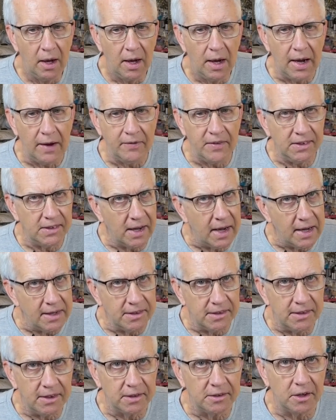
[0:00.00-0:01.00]
I've designed
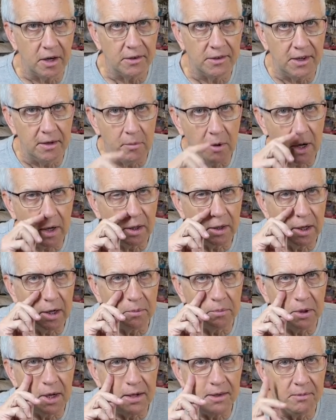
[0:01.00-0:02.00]
six RC model
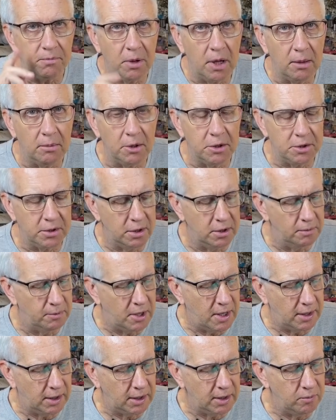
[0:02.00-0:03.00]
airplanes published in the
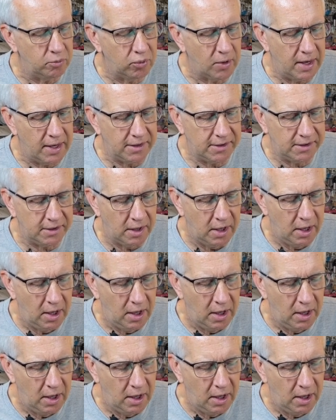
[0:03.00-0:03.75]
modeling press.